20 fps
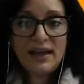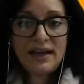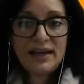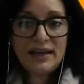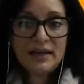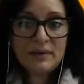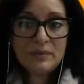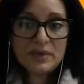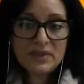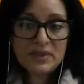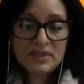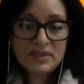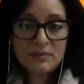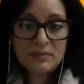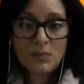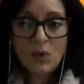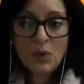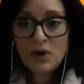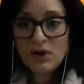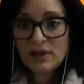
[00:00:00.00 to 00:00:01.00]
And it was
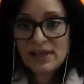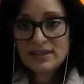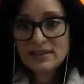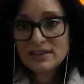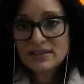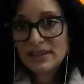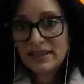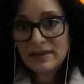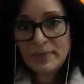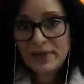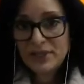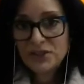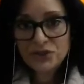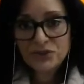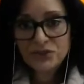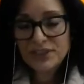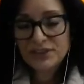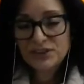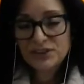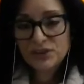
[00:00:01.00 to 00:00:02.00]
more or less like my
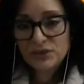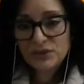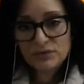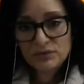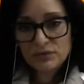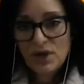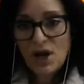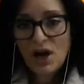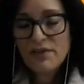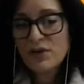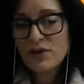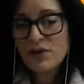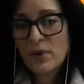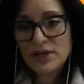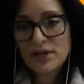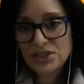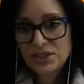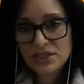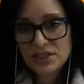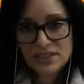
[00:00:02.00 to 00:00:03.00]
journey. So all the
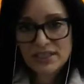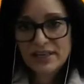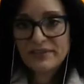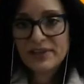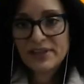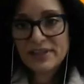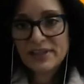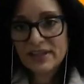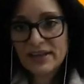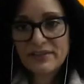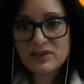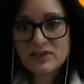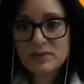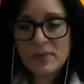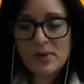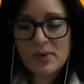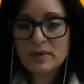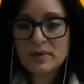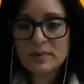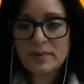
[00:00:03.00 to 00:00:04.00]
questions and everything I've
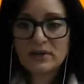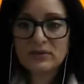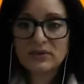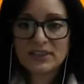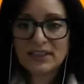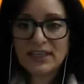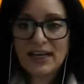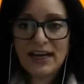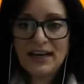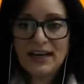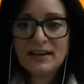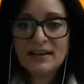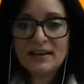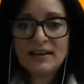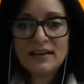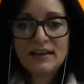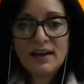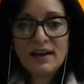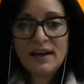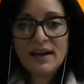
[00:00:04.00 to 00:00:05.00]
spoke about today,
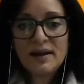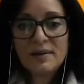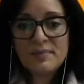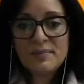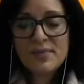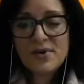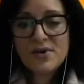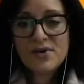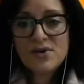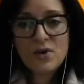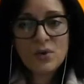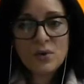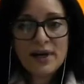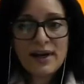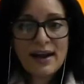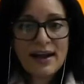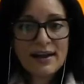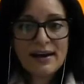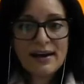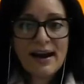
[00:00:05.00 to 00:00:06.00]
no one
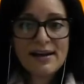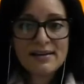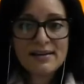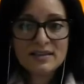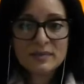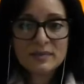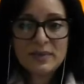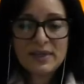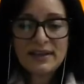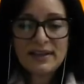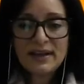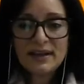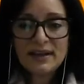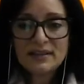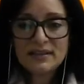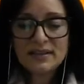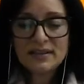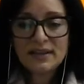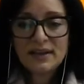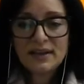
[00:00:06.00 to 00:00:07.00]
had asked me
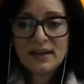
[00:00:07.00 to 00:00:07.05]
that.